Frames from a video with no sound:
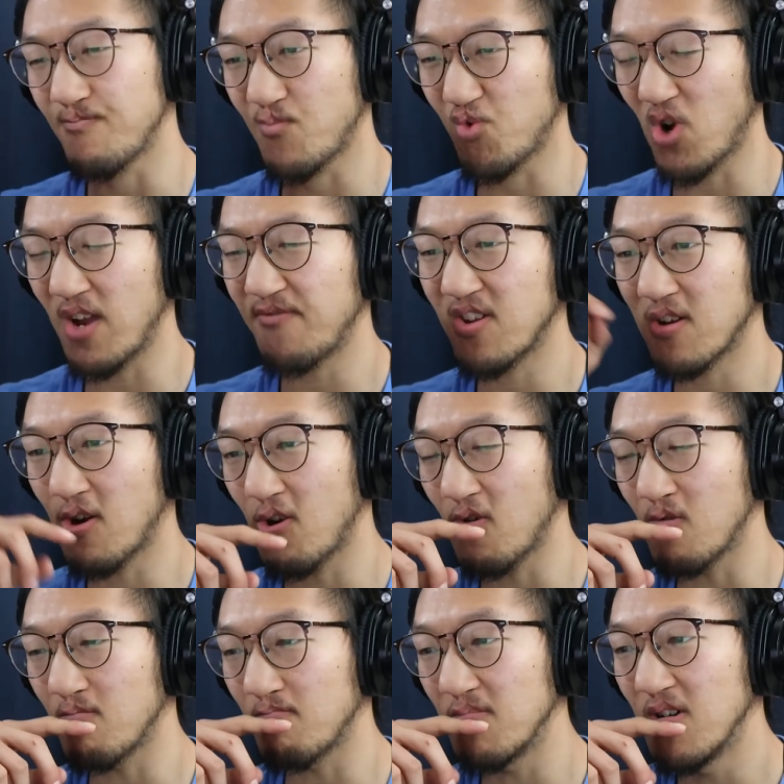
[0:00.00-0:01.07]
driving
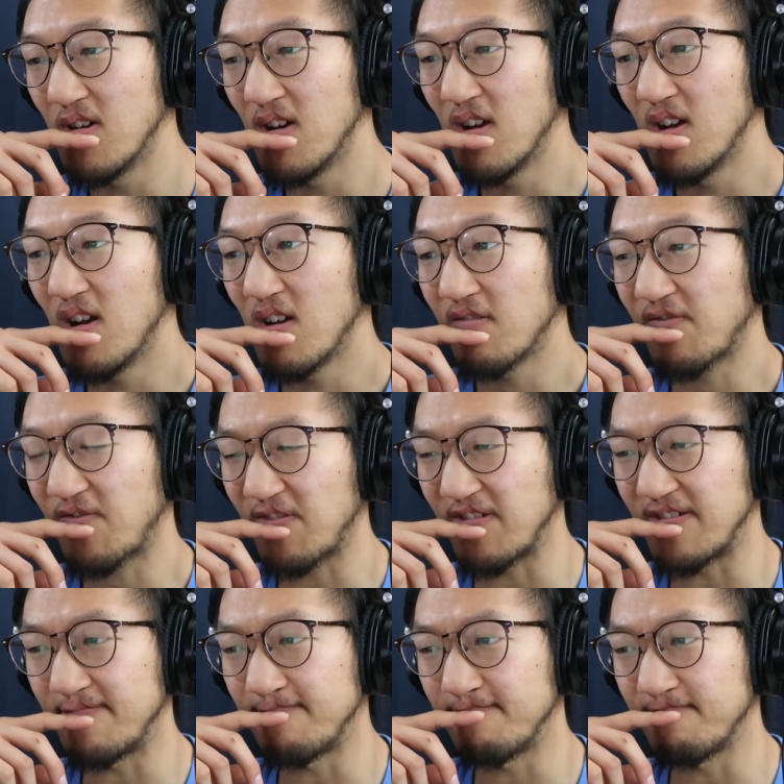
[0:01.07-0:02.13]
home
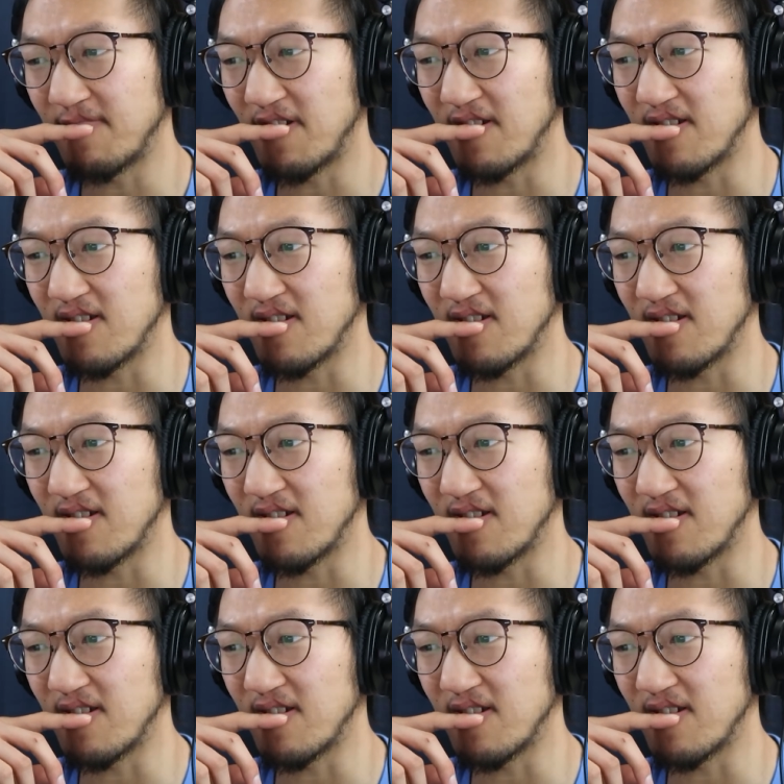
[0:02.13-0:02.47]
from,